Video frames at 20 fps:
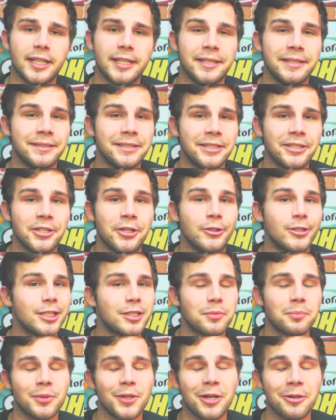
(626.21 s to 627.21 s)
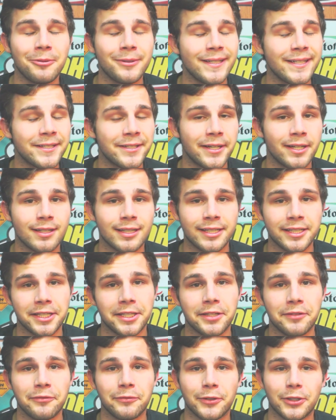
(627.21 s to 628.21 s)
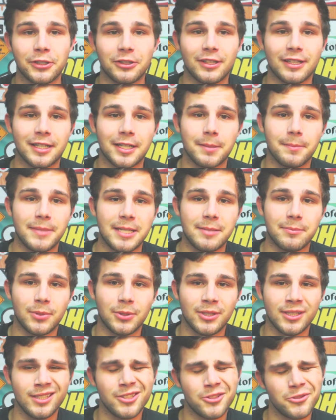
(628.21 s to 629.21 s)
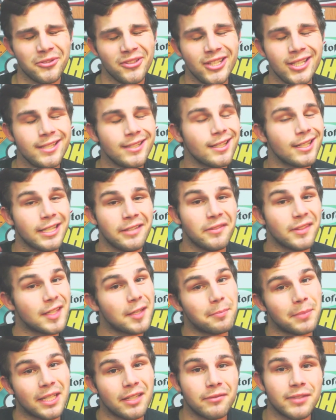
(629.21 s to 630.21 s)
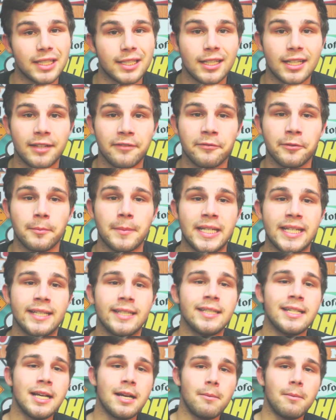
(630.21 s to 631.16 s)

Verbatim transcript: and you know, it's probably not a con for a lot of people, and it's really not even that big of a con for me,